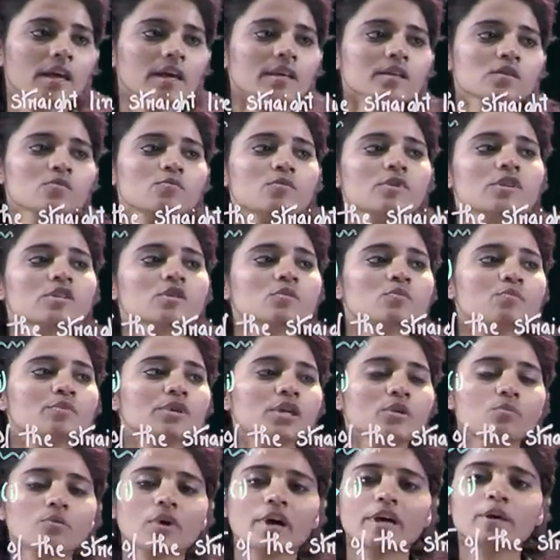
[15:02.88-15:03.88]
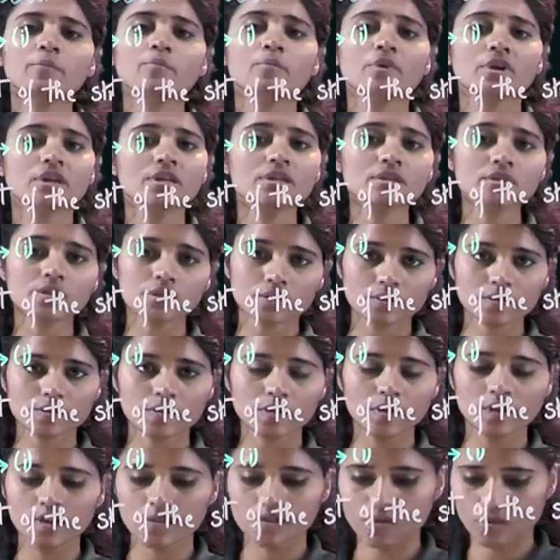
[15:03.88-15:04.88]
ax plus by plus c
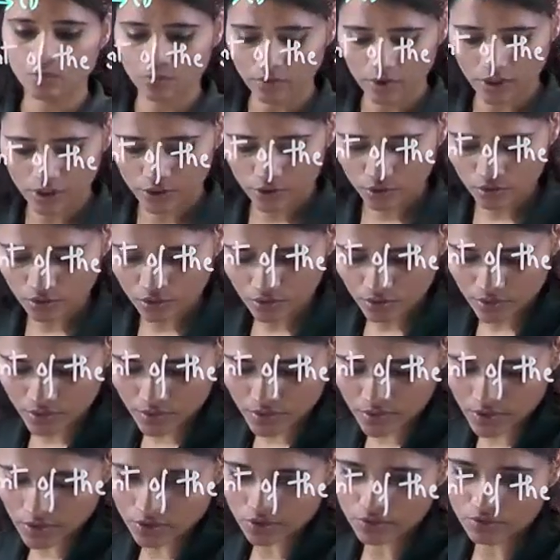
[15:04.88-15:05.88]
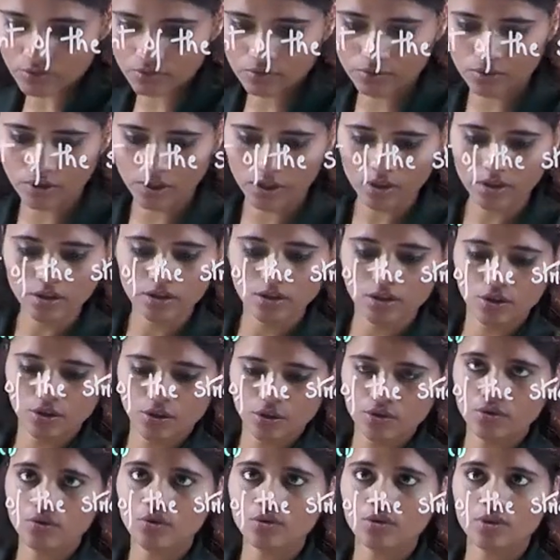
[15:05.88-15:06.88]
is equal to 0. Okay,
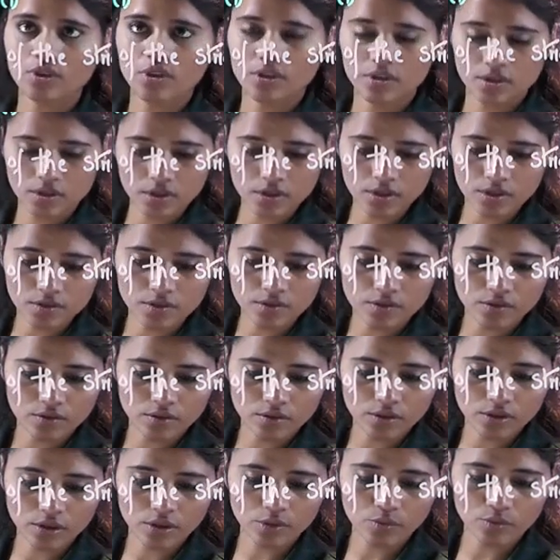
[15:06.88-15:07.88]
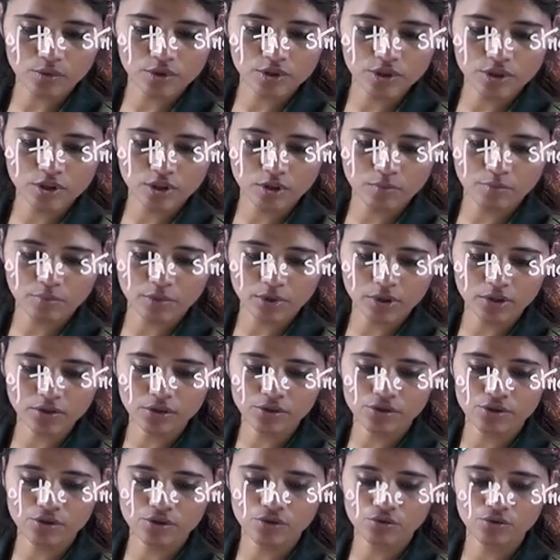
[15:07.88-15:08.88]
so this is equation number
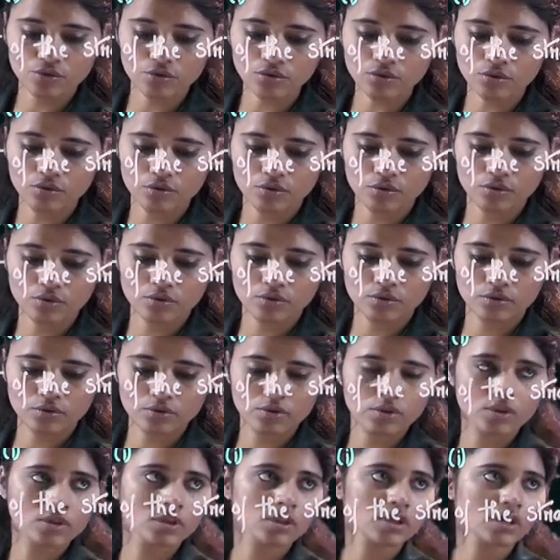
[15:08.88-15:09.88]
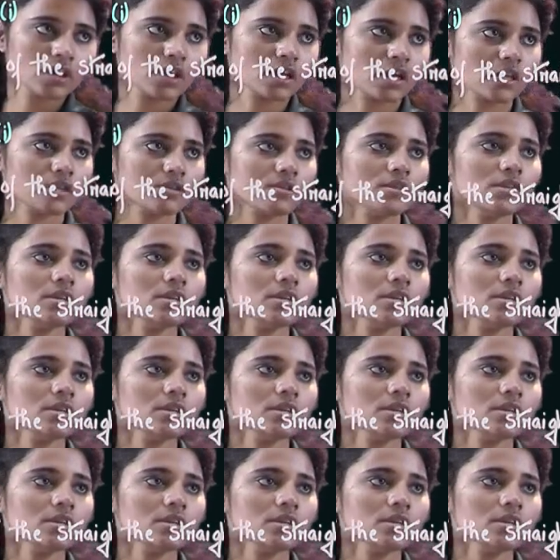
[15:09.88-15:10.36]
2 and